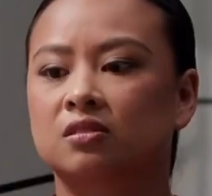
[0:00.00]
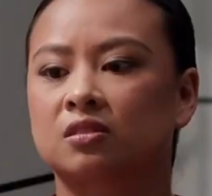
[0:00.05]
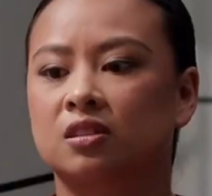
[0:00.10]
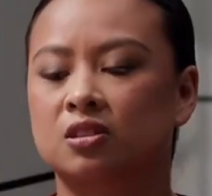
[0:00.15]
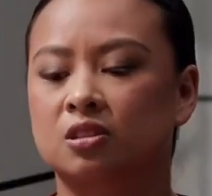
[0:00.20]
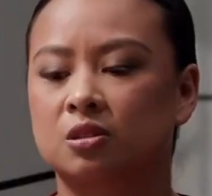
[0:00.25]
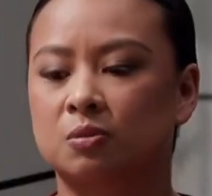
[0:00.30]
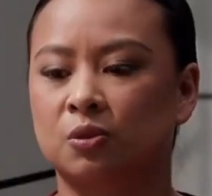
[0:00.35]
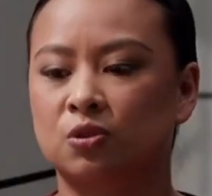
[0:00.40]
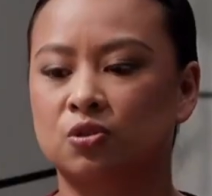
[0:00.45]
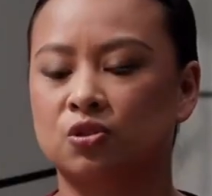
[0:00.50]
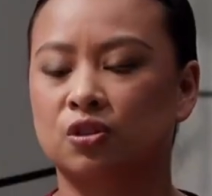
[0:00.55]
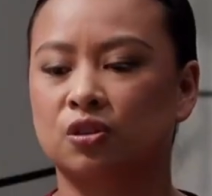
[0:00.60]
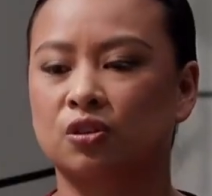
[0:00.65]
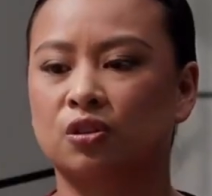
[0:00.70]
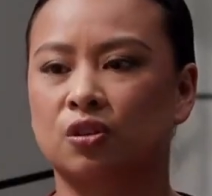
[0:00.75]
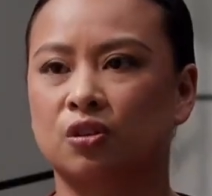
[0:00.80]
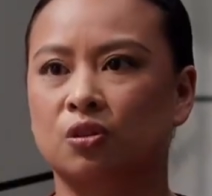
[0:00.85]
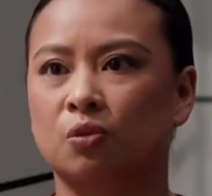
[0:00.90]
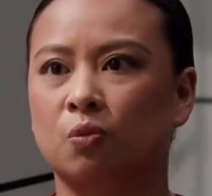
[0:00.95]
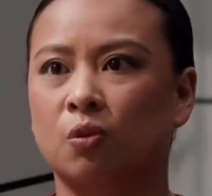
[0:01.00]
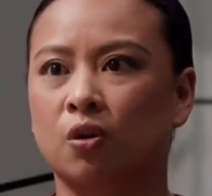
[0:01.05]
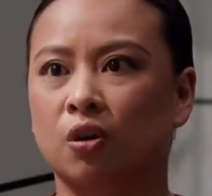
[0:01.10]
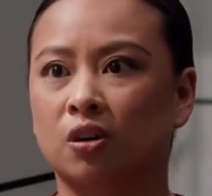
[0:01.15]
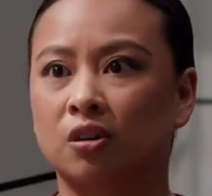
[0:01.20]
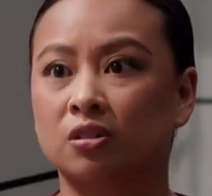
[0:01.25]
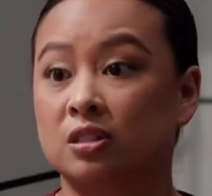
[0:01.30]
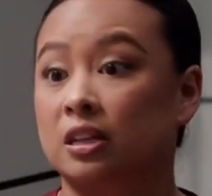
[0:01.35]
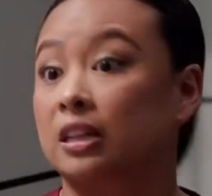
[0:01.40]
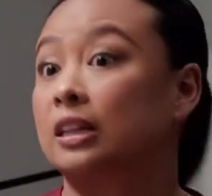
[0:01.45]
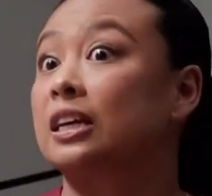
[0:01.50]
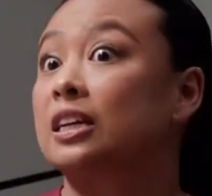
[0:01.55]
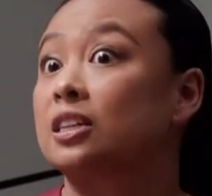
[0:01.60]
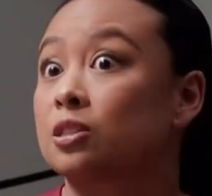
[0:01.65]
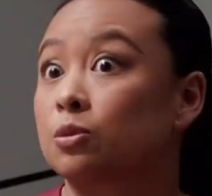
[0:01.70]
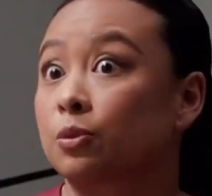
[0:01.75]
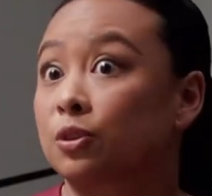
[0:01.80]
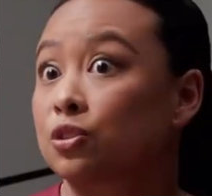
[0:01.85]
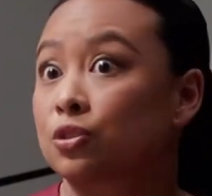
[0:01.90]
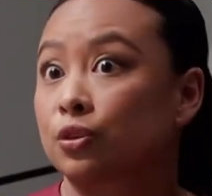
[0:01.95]
I suppose you're good on the wards. At
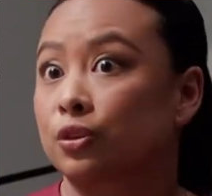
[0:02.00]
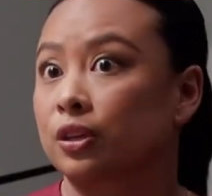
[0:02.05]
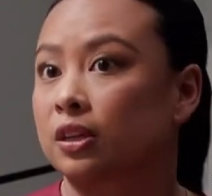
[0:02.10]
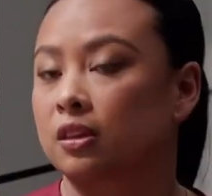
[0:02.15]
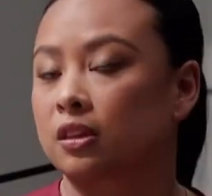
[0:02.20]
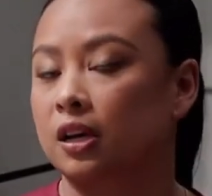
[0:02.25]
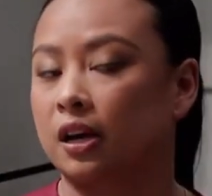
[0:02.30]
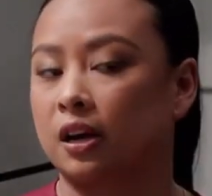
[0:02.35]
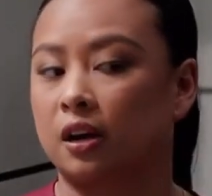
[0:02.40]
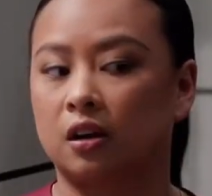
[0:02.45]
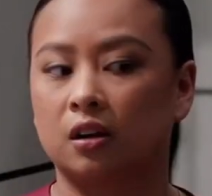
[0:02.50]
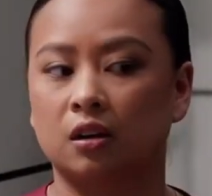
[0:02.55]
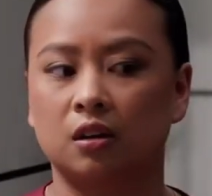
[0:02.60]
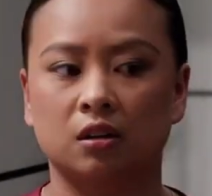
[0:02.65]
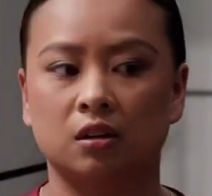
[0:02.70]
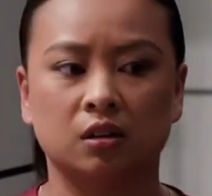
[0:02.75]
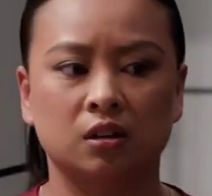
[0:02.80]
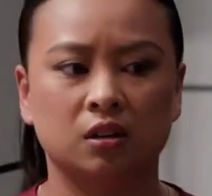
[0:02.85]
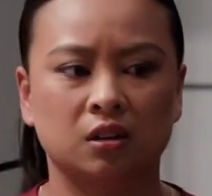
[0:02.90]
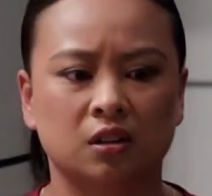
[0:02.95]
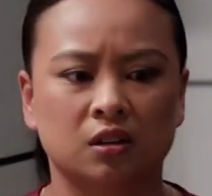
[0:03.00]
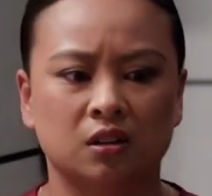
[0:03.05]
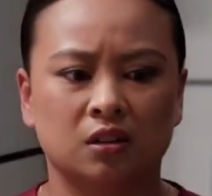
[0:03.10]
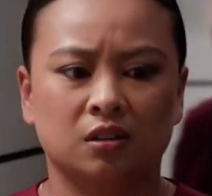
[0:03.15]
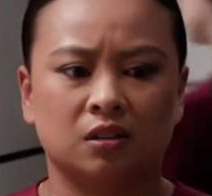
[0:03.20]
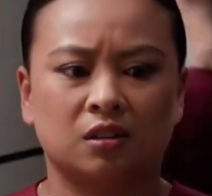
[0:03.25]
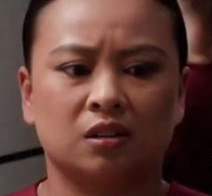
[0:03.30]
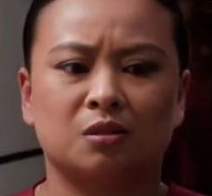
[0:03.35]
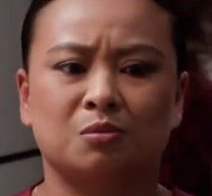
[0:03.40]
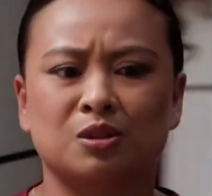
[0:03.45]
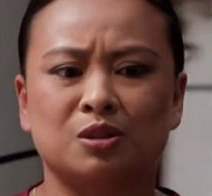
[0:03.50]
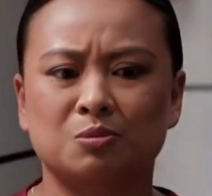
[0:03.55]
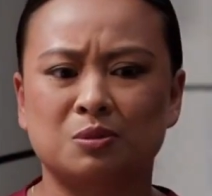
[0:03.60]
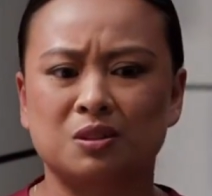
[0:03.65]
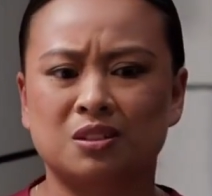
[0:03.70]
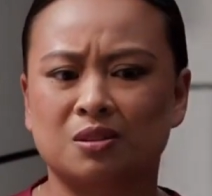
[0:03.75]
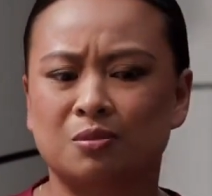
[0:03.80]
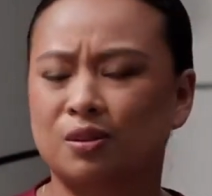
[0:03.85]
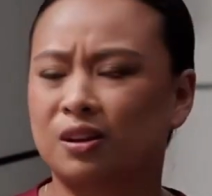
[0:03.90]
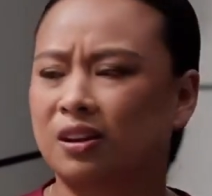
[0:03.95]
least we're sorted there. There must be
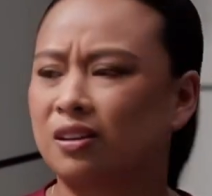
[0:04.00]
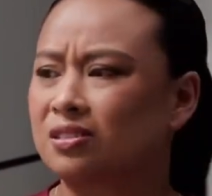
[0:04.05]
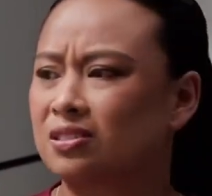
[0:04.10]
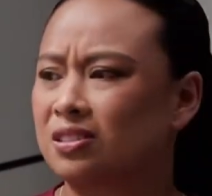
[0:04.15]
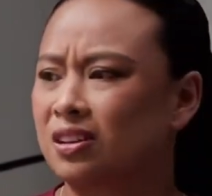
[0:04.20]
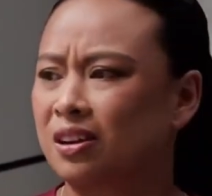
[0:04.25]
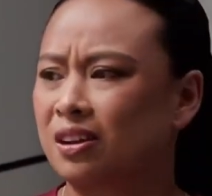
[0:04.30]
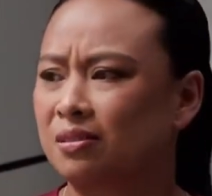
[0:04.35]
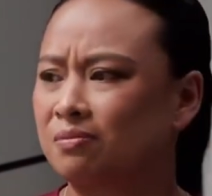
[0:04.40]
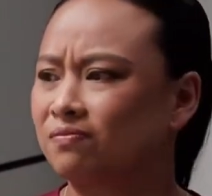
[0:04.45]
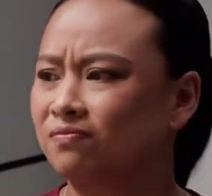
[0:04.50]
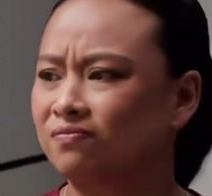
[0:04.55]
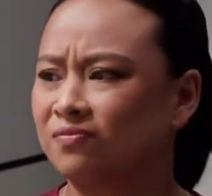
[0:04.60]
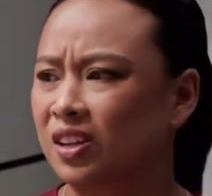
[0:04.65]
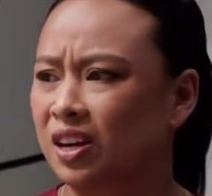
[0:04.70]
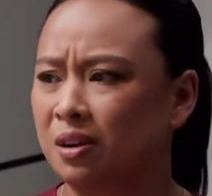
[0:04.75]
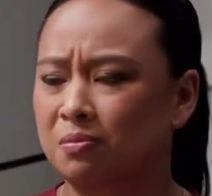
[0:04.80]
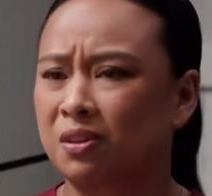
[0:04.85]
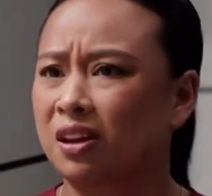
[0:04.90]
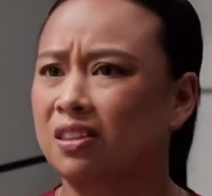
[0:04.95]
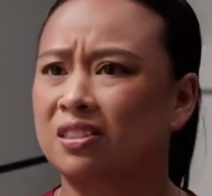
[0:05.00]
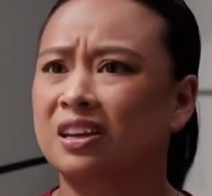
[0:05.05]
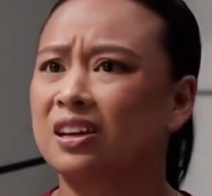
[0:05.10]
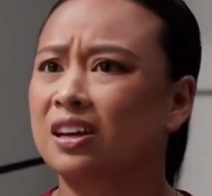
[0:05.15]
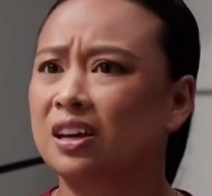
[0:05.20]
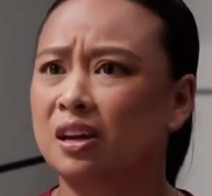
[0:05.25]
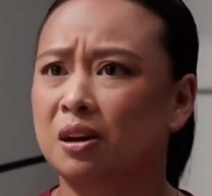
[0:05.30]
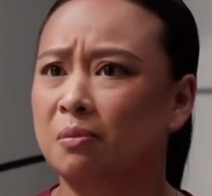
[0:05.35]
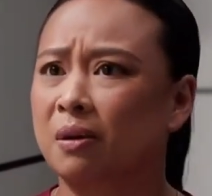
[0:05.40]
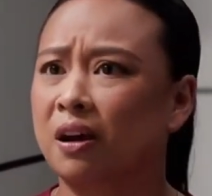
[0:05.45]
someone else that I'm not thinking